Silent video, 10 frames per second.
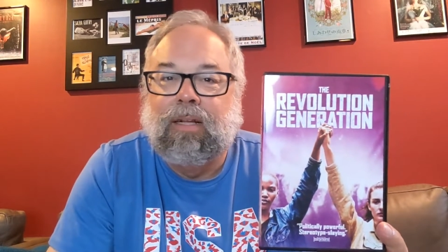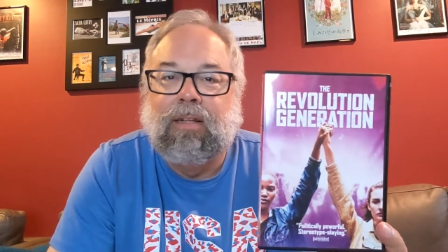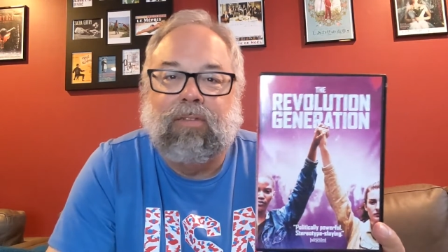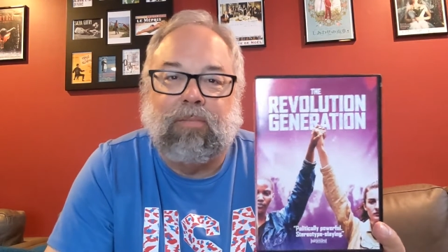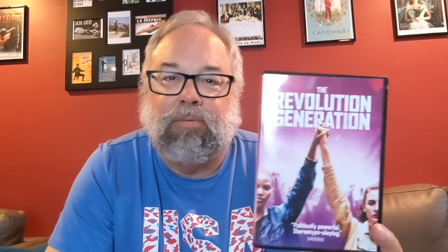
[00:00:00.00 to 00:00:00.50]

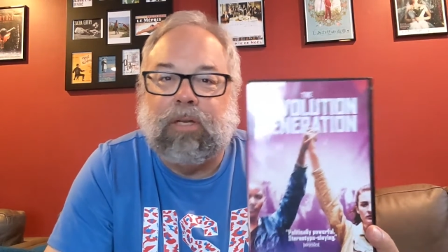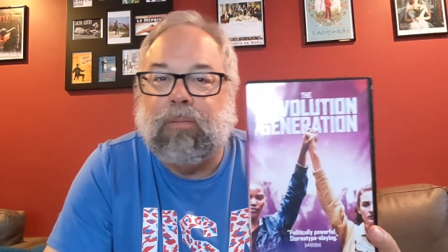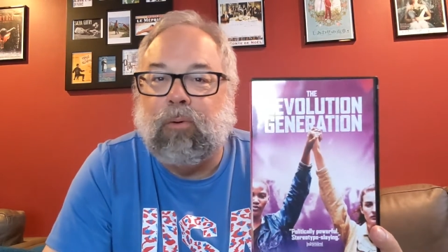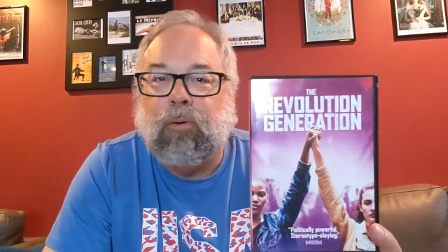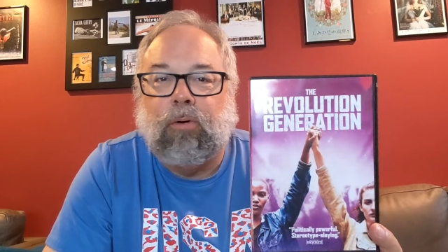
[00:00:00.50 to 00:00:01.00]

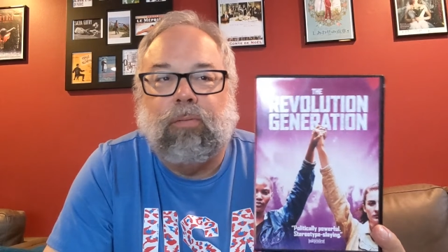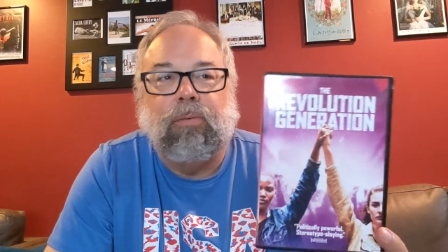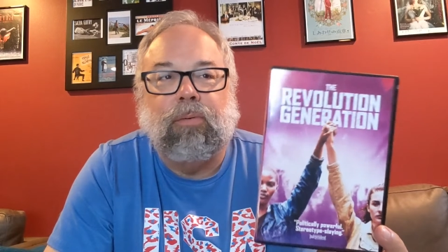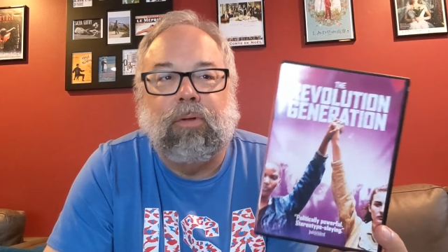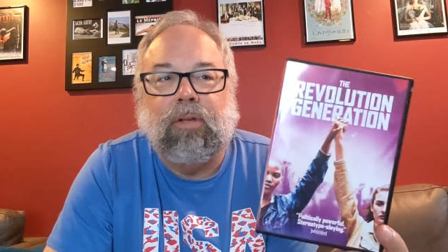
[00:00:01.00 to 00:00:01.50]
Supreme Court
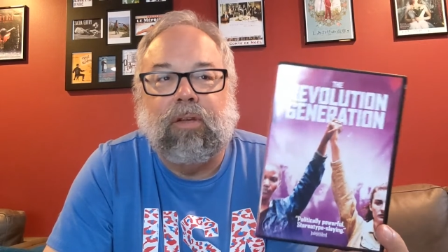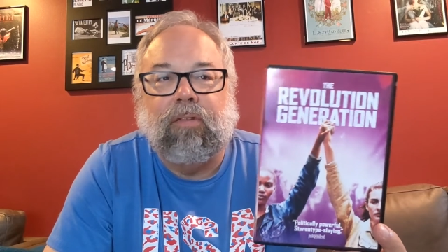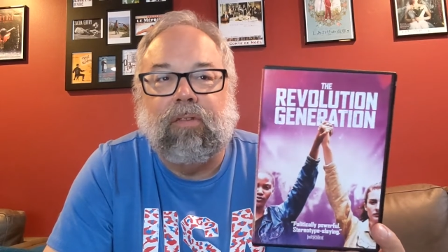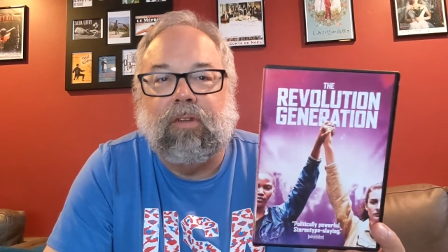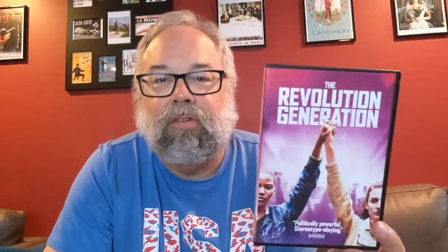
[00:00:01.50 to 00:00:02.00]

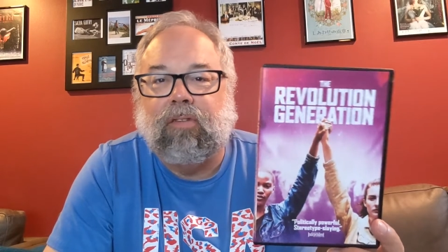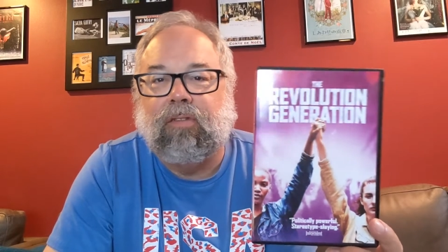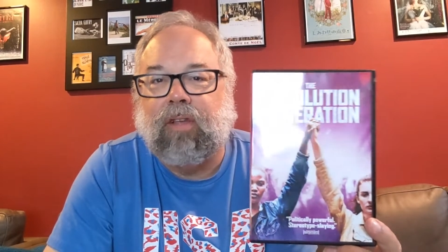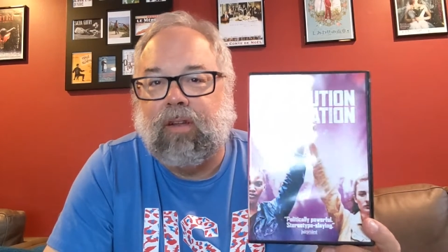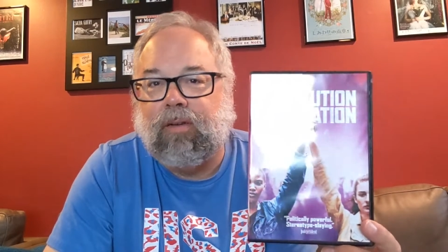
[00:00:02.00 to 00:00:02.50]
rulings and
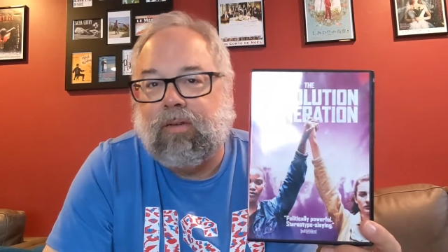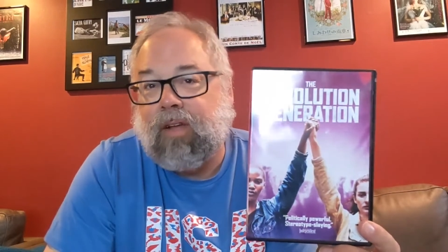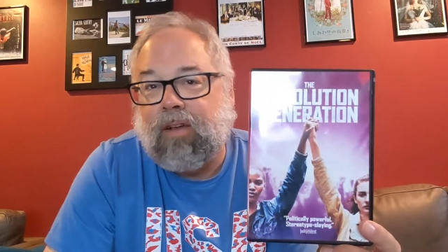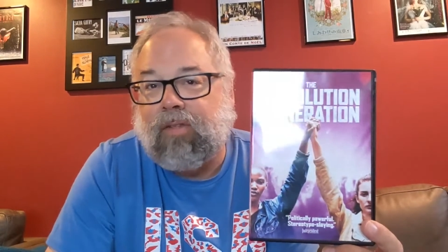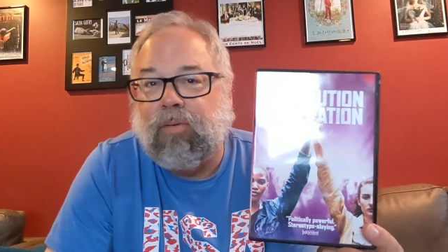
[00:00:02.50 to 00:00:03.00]
just kind
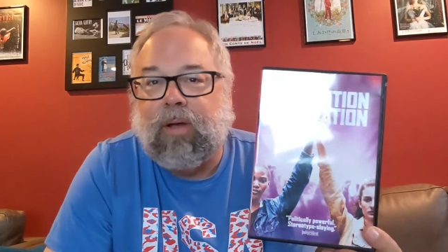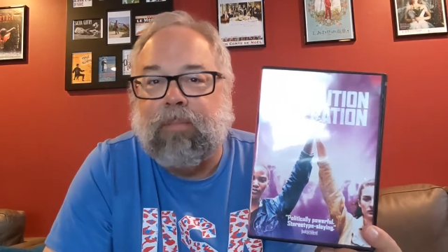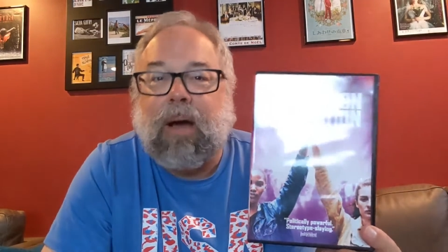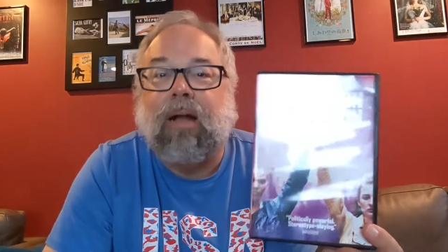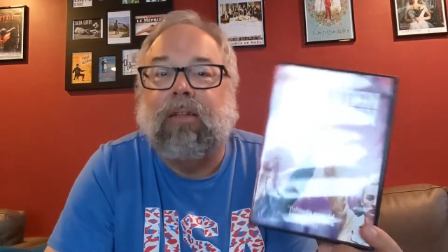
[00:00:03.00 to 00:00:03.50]
of the way
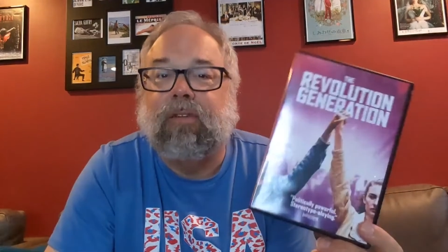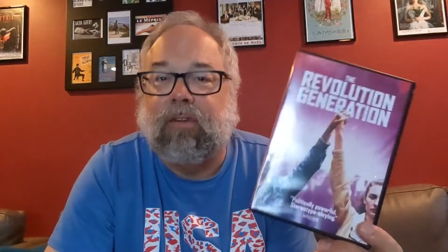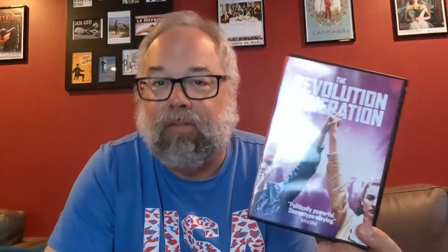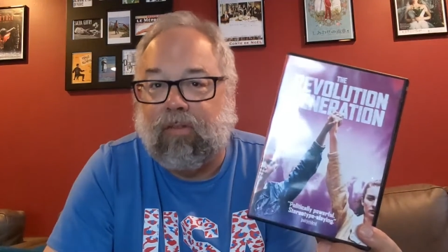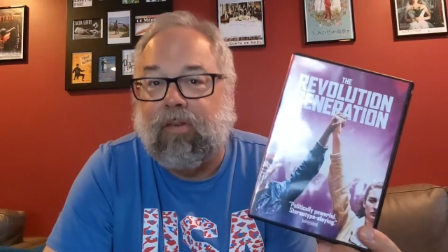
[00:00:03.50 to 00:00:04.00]

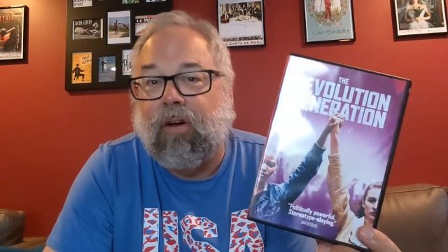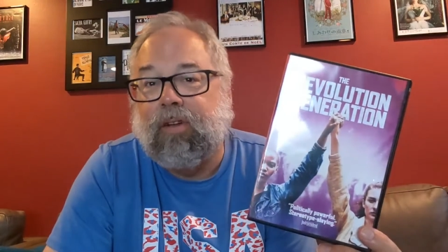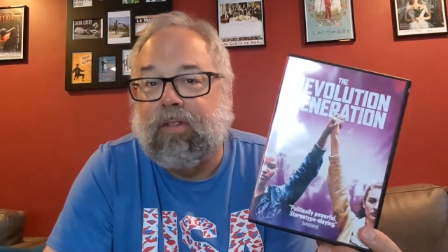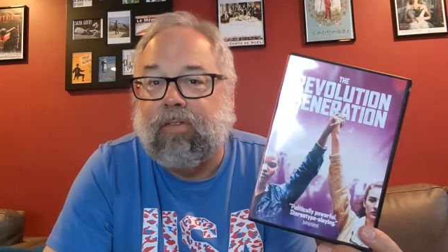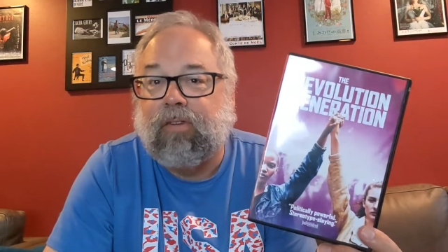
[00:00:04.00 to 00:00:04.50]
politics has gone
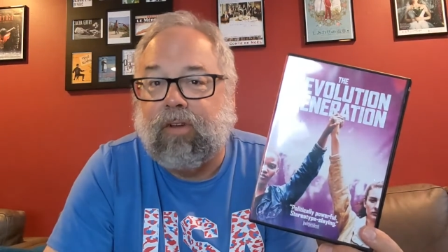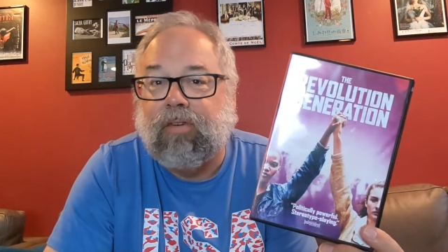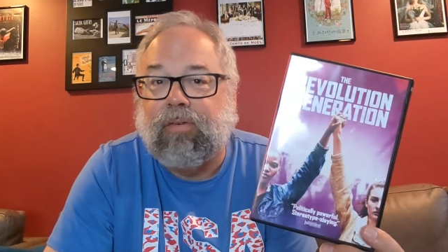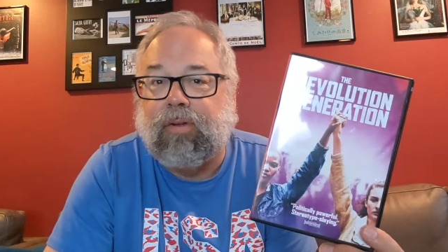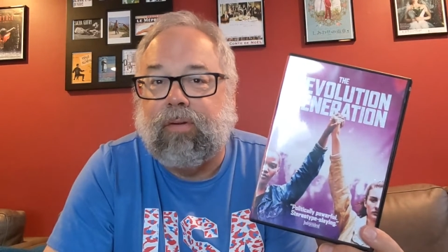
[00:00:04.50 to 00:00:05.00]
in this
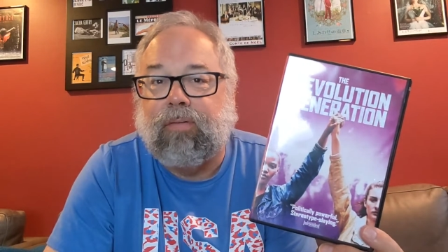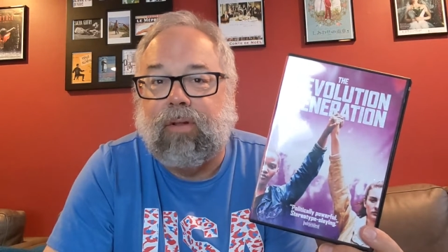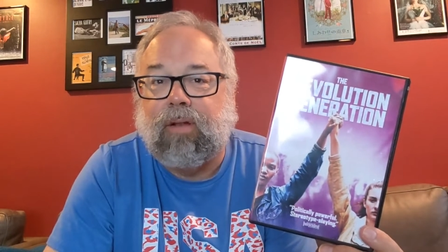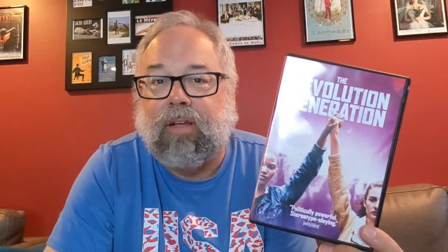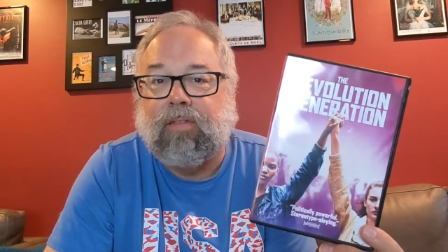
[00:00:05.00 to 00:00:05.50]
country over
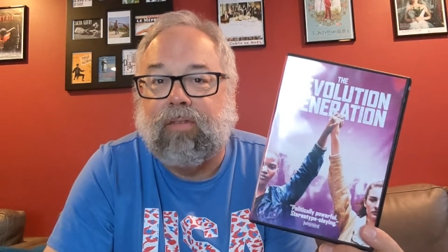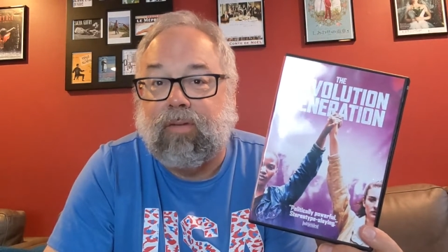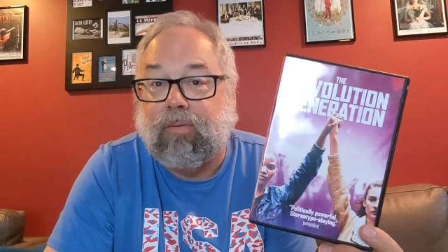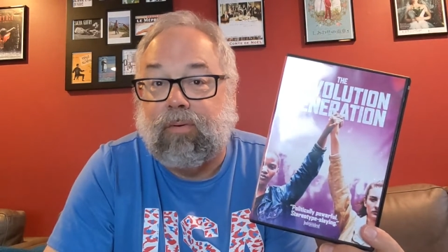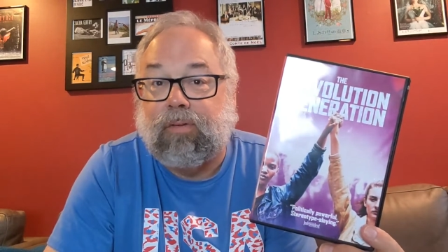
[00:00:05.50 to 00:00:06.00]
the last
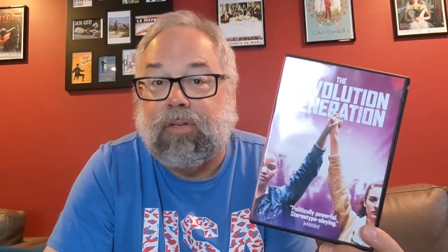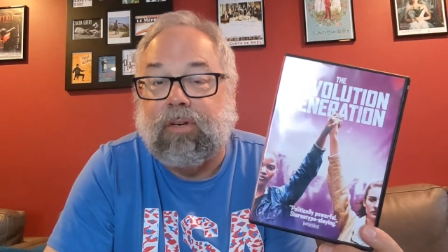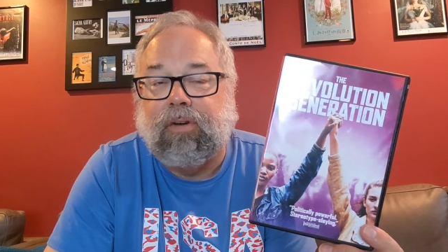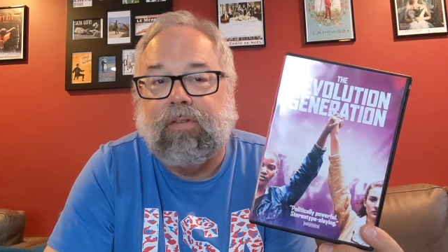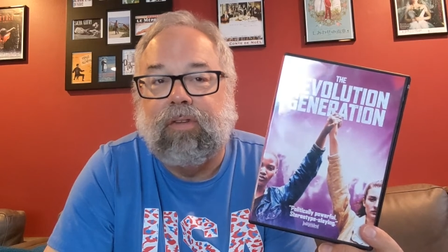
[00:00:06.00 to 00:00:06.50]
several
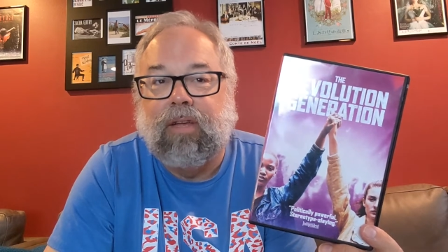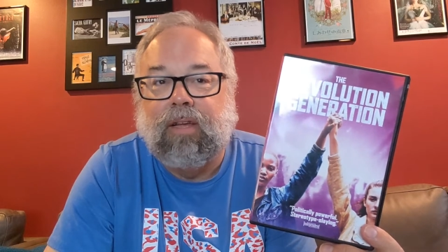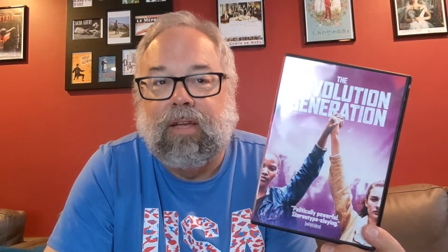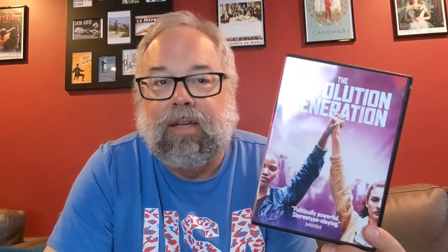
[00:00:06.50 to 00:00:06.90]
years.